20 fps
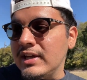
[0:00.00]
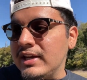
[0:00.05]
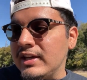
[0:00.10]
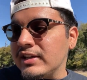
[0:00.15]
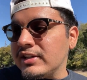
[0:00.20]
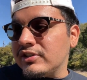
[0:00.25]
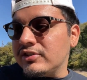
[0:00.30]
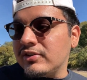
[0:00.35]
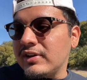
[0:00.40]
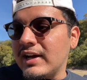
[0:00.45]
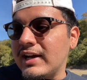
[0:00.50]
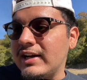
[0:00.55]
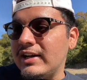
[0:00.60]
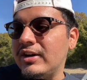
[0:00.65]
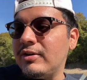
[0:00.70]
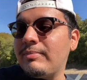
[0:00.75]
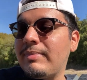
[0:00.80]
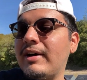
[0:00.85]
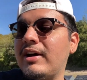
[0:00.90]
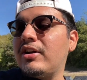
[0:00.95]
You know, I gotta help
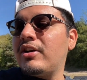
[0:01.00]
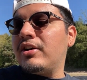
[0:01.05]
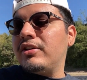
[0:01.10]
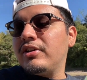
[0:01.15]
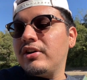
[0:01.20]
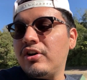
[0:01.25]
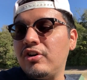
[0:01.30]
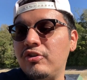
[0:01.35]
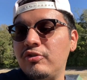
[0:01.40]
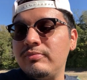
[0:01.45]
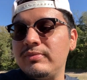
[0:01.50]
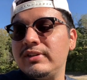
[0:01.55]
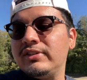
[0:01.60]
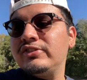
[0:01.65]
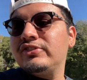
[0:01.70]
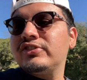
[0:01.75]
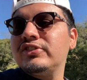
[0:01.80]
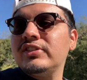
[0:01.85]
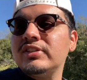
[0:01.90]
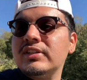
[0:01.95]
out all the homies.